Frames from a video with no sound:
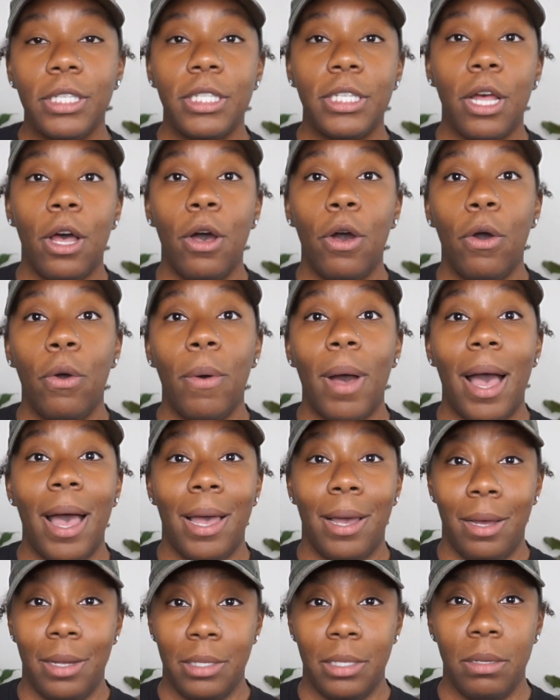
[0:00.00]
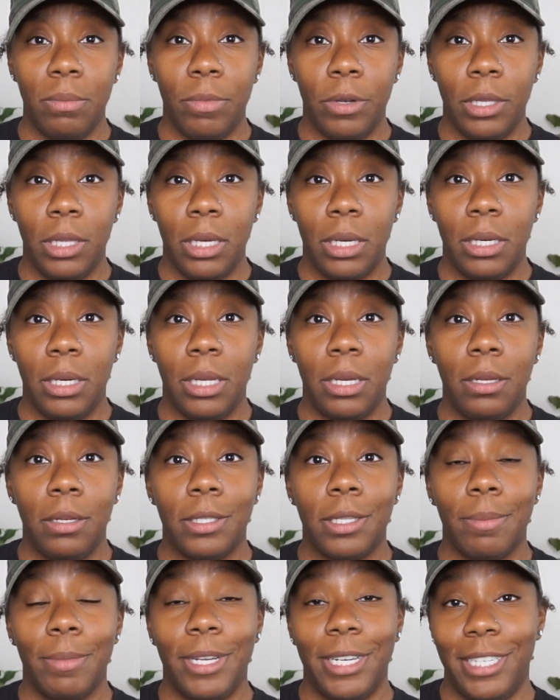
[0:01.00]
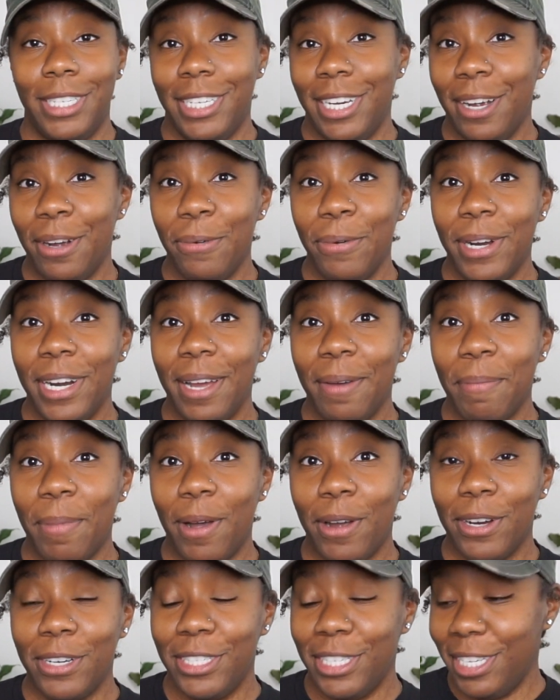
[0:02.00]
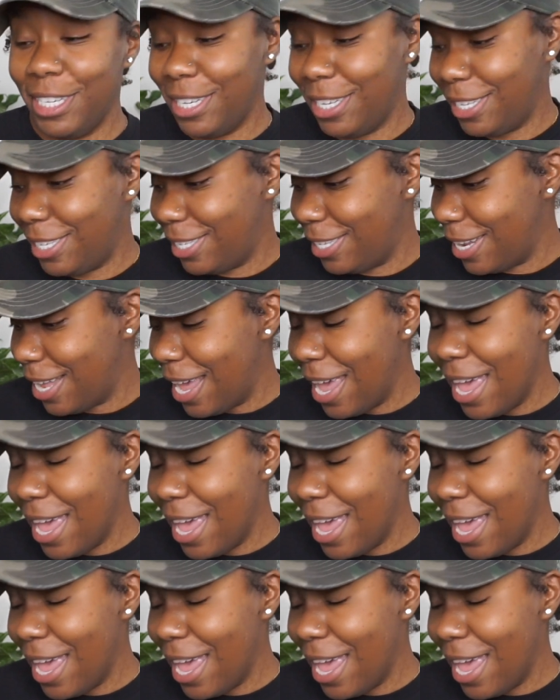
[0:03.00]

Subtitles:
So I got some really good deals. I'm going to share what I purchased.